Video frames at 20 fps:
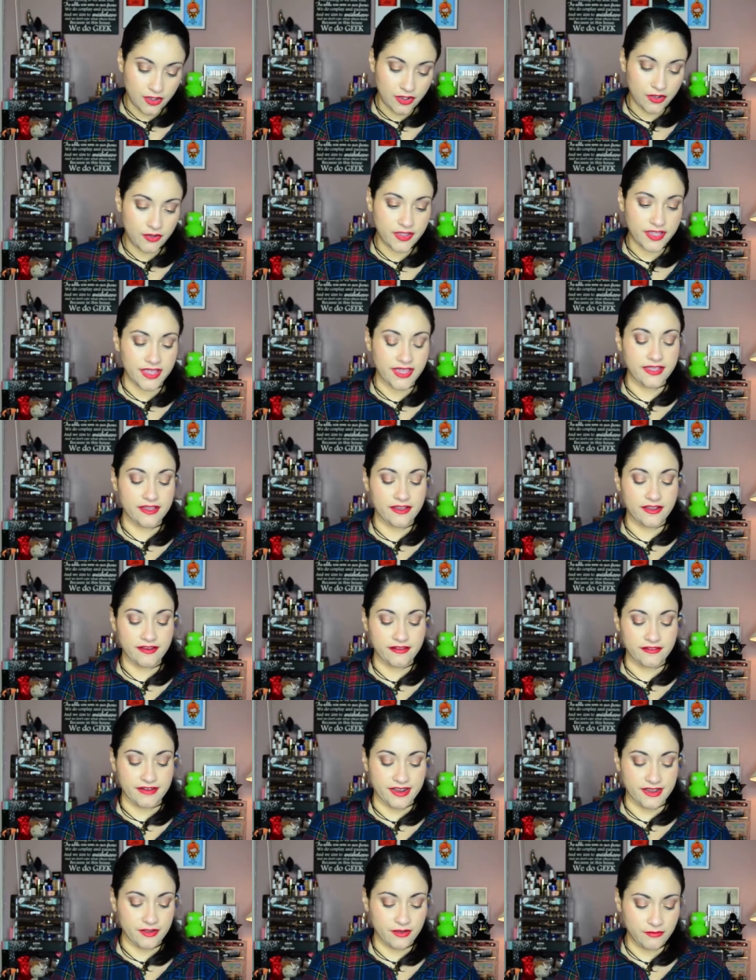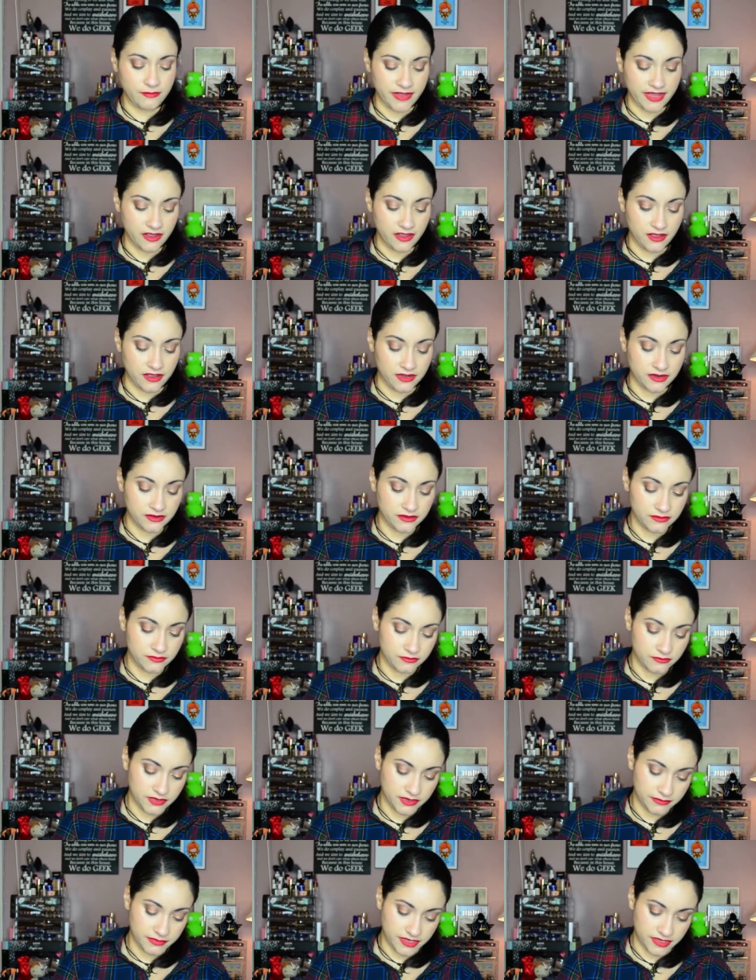Okay, all right. Oh, my God.
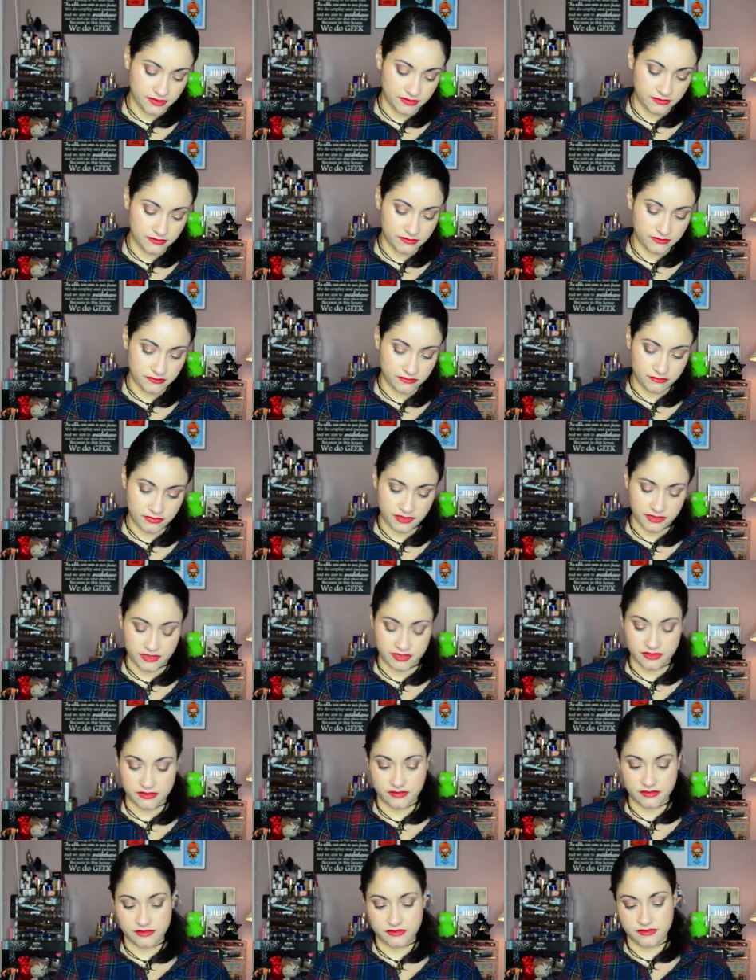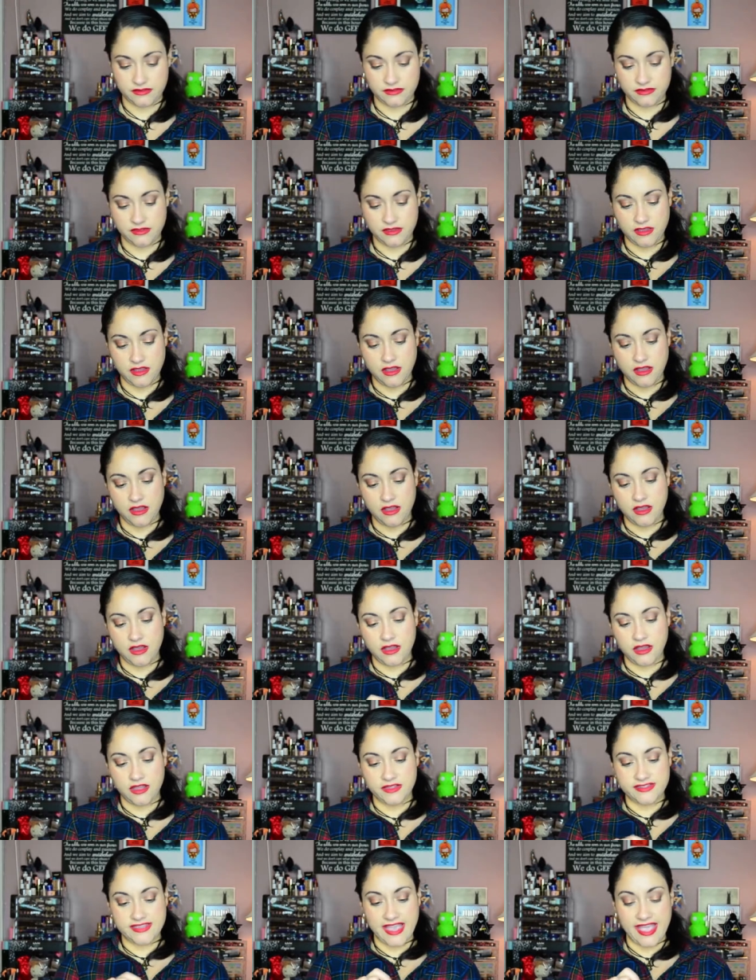What the?
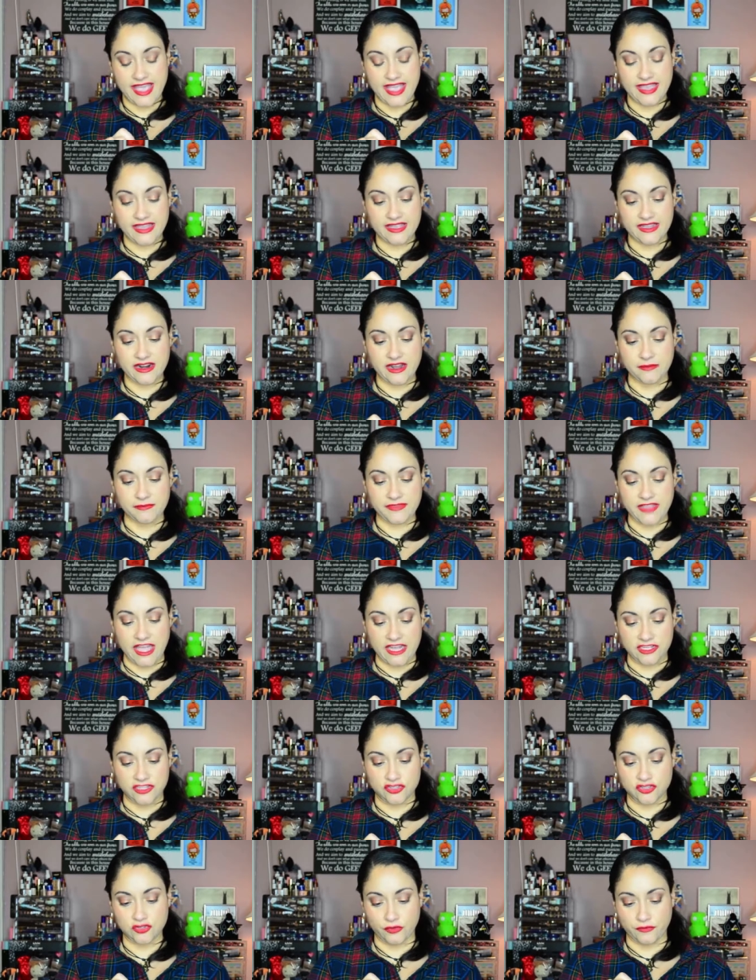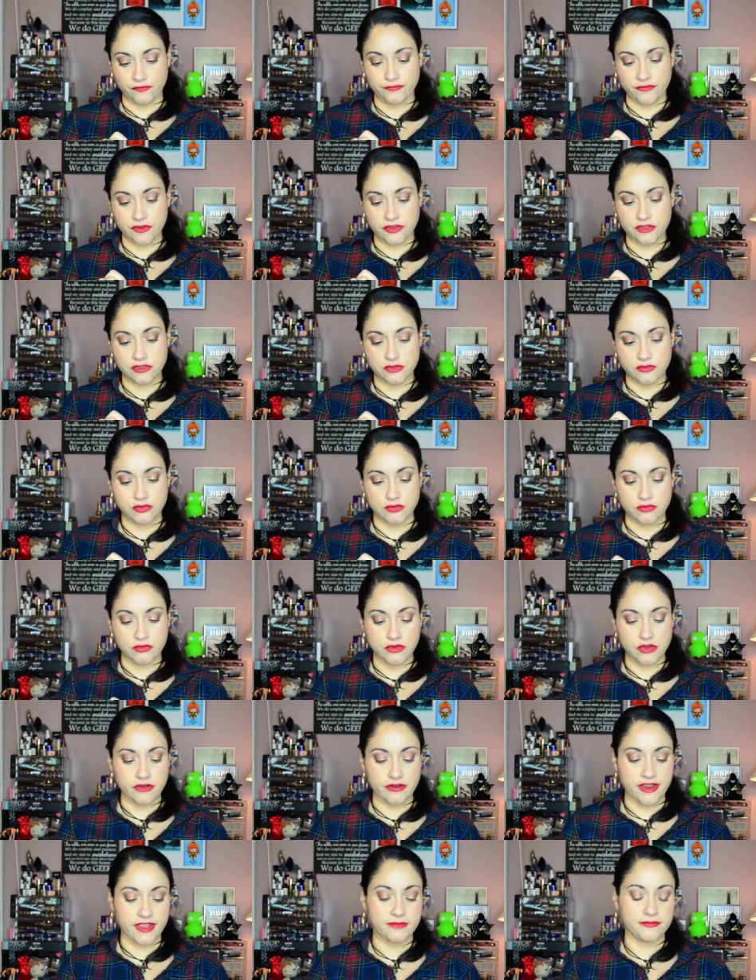To hang it up. That is so freaking cool.
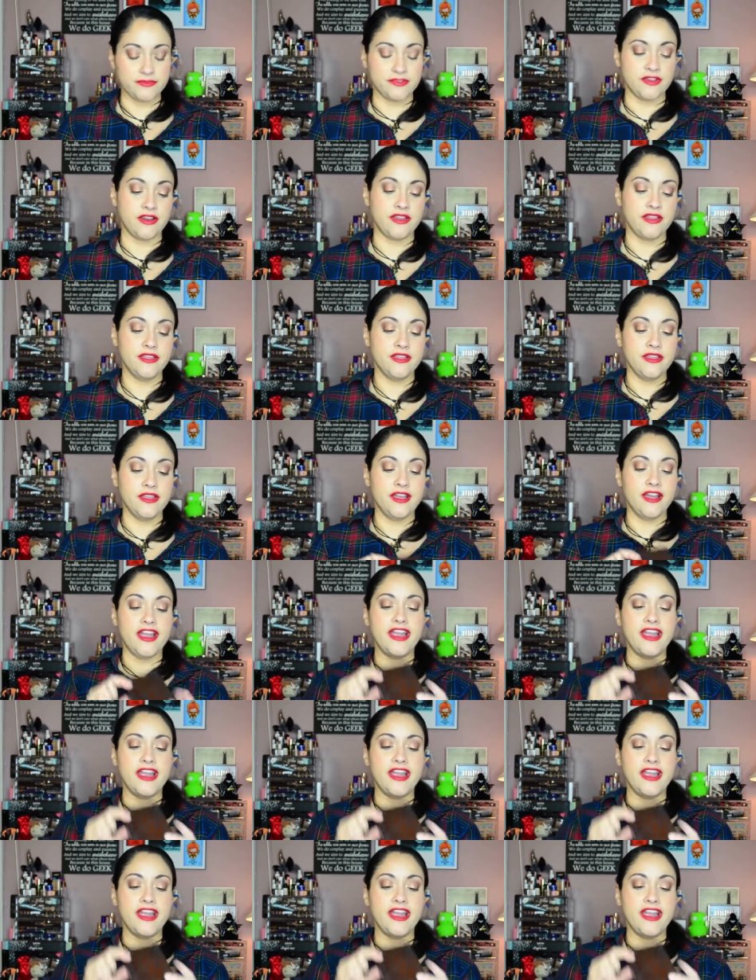All right, I'm sorry.